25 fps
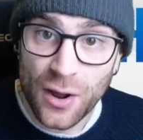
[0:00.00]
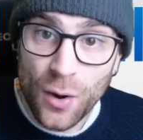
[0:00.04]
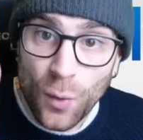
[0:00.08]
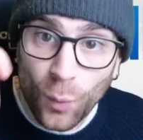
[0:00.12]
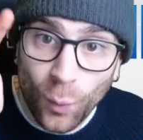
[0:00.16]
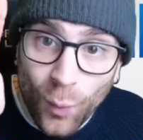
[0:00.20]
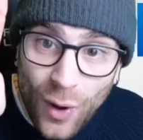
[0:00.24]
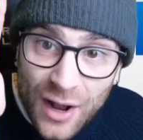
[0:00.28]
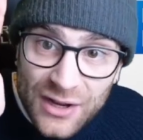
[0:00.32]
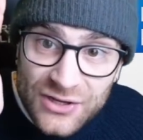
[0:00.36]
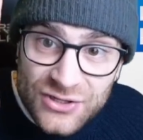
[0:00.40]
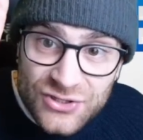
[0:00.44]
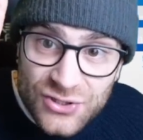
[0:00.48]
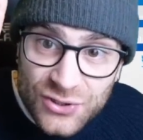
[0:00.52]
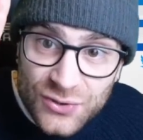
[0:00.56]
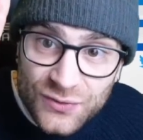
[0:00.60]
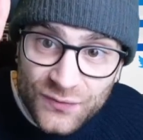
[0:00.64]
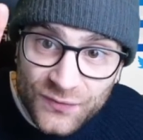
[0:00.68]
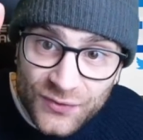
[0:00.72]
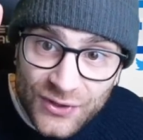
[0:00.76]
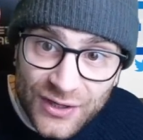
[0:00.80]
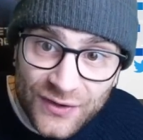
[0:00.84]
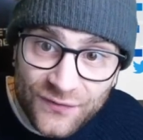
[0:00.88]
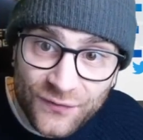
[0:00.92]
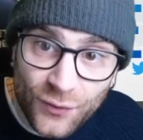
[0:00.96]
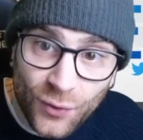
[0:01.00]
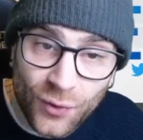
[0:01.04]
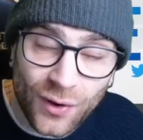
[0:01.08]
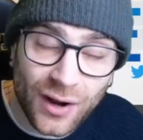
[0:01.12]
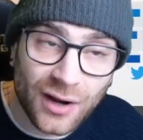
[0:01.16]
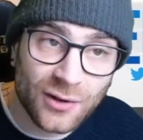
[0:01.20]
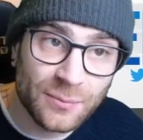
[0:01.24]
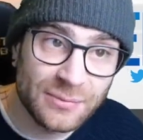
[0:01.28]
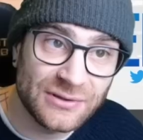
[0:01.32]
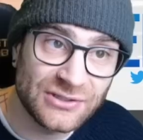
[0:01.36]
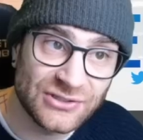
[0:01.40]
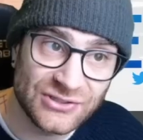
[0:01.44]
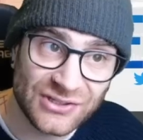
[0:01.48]
one two three four i'll
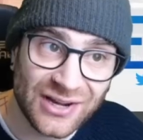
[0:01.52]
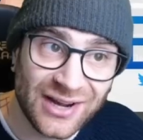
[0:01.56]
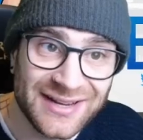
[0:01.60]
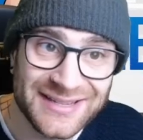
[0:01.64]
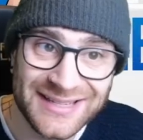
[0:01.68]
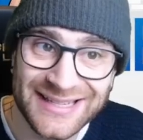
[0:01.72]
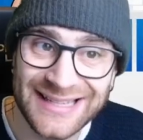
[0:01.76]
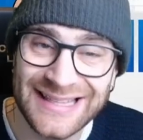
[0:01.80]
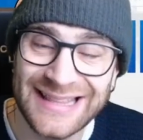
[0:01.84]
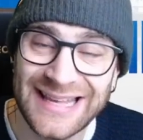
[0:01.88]
be citing